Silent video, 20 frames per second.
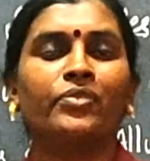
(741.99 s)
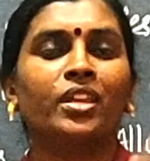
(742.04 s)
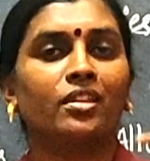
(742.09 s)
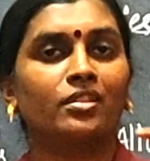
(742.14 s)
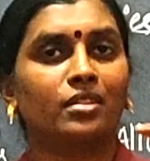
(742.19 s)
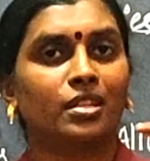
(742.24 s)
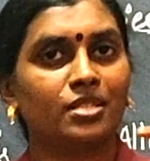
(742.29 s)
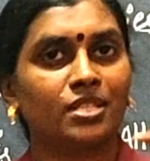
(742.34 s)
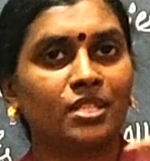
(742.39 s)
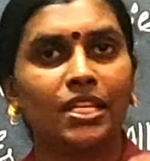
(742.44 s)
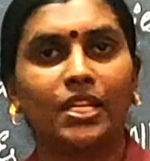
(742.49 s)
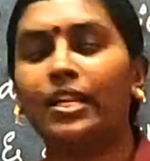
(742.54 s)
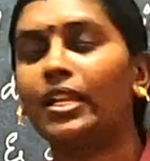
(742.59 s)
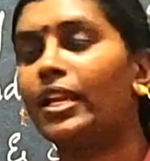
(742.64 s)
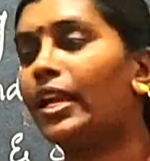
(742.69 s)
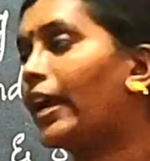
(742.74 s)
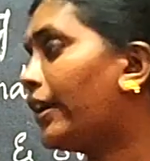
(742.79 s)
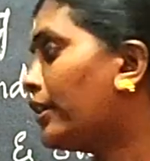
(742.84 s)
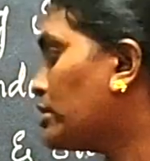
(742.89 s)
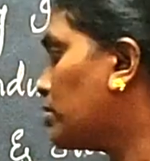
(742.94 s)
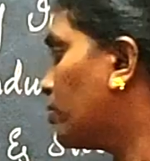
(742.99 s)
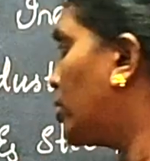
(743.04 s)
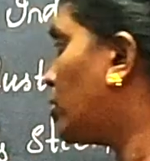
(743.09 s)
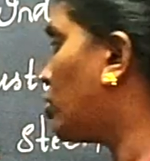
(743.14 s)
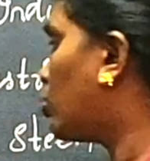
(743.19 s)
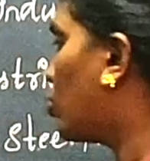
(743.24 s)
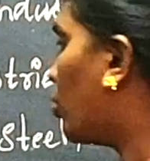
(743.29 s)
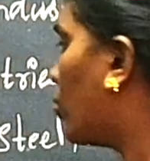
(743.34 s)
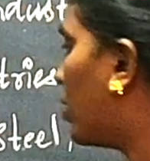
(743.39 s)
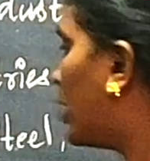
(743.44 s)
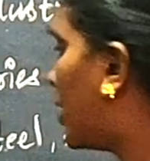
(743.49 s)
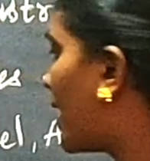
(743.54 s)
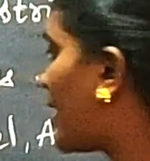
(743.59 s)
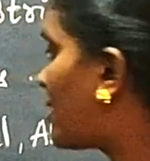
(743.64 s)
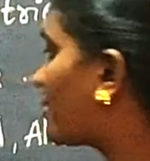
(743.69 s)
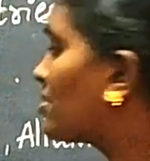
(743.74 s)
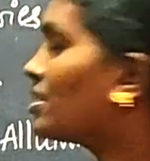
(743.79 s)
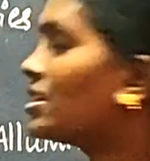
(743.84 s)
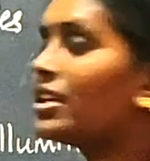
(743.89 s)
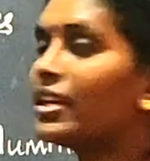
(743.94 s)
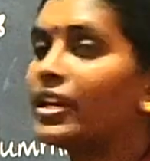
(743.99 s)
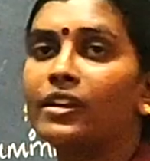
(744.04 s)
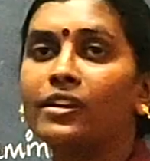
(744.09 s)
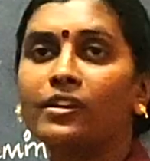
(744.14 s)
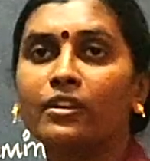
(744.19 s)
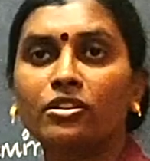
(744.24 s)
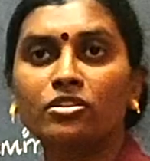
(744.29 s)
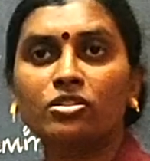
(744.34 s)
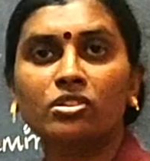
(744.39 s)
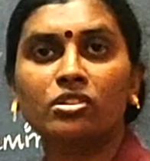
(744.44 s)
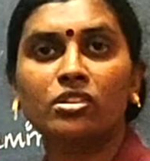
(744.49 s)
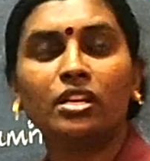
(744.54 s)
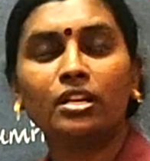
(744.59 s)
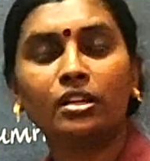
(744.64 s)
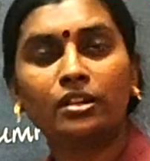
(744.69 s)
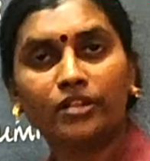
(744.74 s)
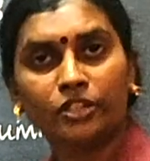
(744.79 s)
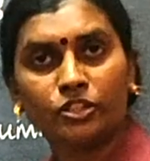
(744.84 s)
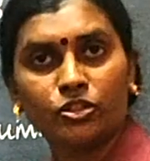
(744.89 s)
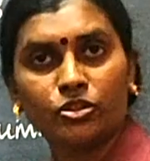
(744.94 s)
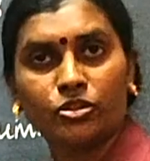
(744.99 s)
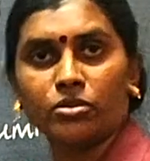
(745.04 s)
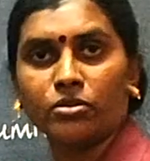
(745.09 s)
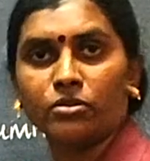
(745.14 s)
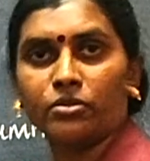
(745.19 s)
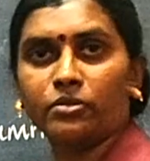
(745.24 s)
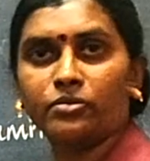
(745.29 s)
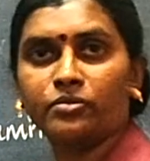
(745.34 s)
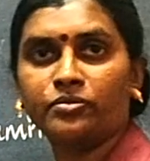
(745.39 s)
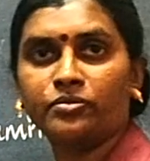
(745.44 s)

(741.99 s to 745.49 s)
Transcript: that area is being called as an industrial region.